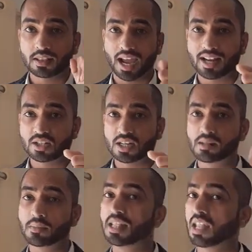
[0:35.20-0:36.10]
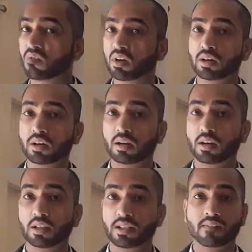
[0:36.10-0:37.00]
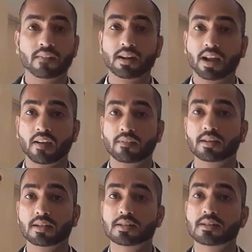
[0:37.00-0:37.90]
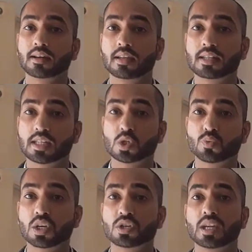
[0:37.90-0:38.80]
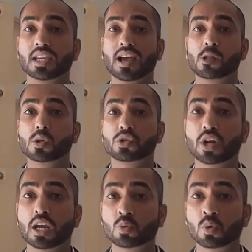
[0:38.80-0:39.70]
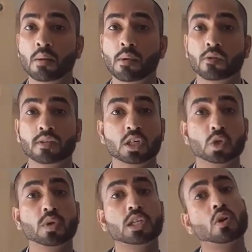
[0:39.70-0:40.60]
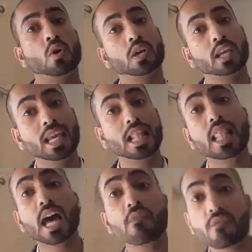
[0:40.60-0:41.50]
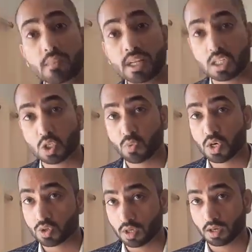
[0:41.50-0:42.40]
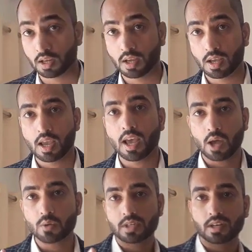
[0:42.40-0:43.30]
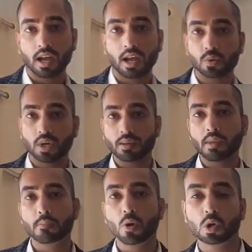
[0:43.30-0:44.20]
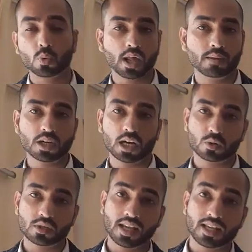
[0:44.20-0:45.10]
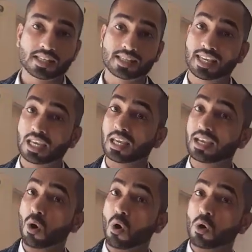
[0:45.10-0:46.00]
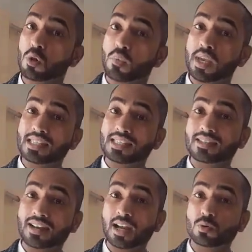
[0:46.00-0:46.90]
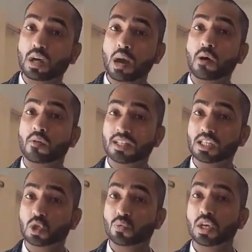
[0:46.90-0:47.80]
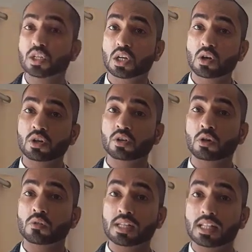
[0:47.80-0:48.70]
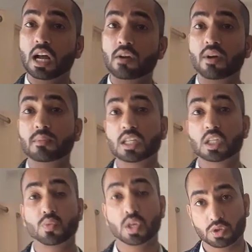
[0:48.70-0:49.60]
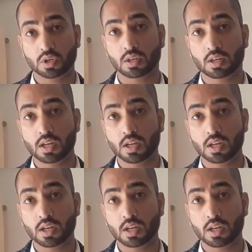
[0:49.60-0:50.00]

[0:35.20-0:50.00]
that gentleman never ever stuck in a situation. He always tried to come out of the situation, or he learned from the situation. Are you getting my point? What I'm trying to say is he always tried to come out of the situation, or he always learned from the situation.